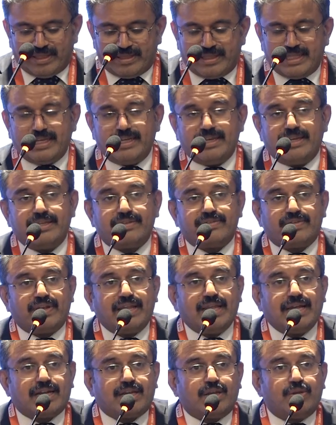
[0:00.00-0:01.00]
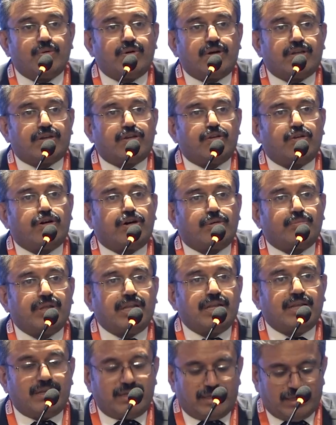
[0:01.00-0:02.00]
Then it is a reactive or
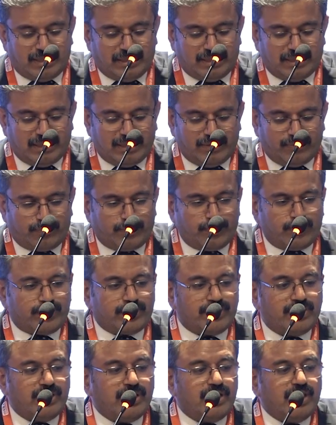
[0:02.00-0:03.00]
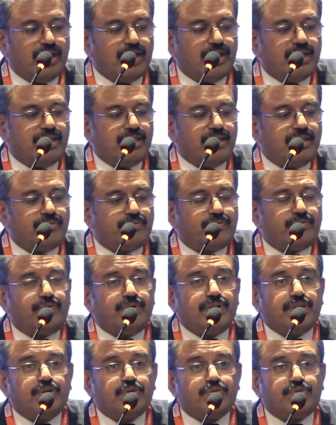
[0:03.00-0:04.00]
normal lymph node.
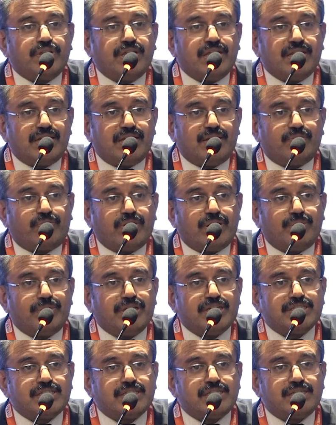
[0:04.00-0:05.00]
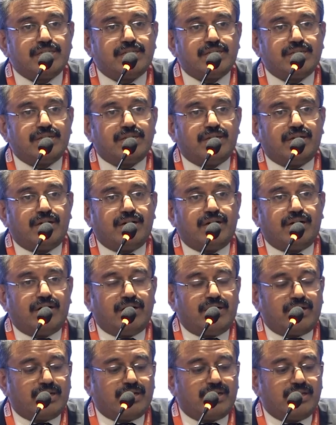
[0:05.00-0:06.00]
If you see an inflammation
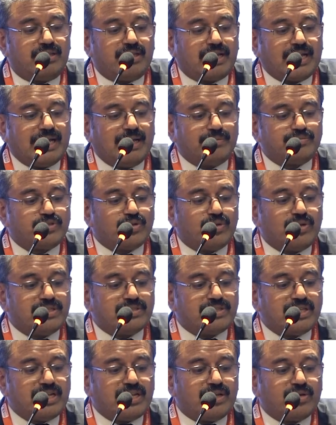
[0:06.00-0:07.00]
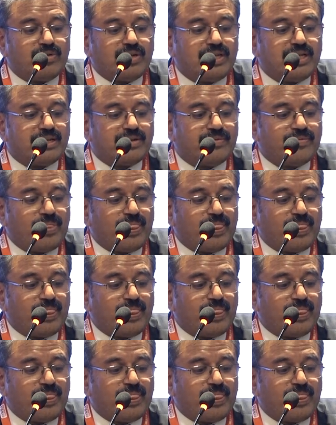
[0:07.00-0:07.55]
or the capsule is irregular,